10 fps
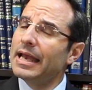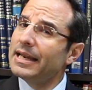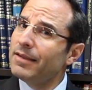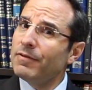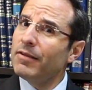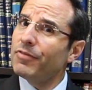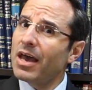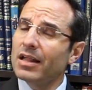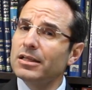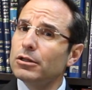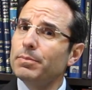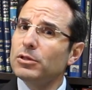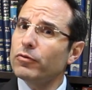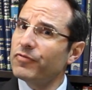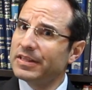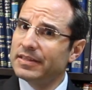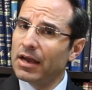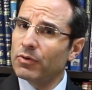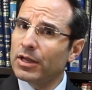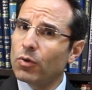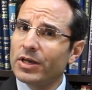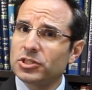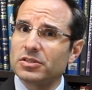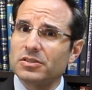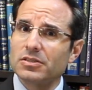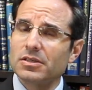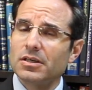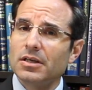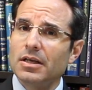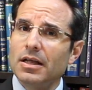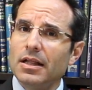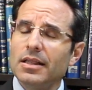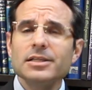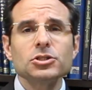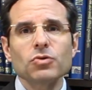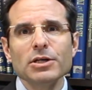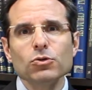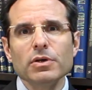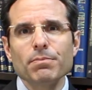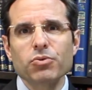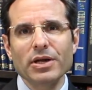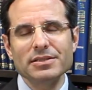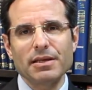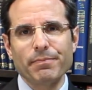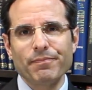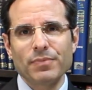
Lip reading: And even if they are a little bit of a daring questions, let's try to embrace them.